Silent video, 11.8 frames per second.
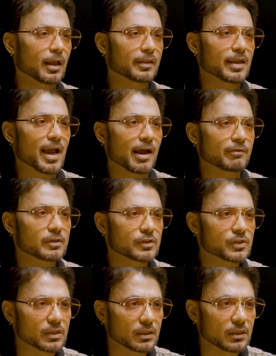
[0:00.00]
and they haven't
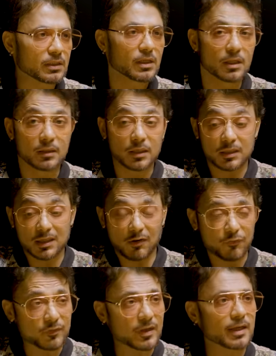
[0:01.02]
seen the
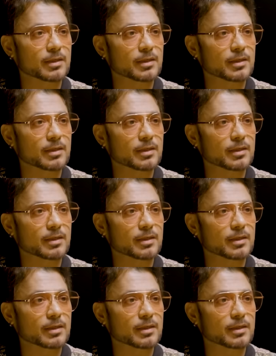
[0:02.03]
tough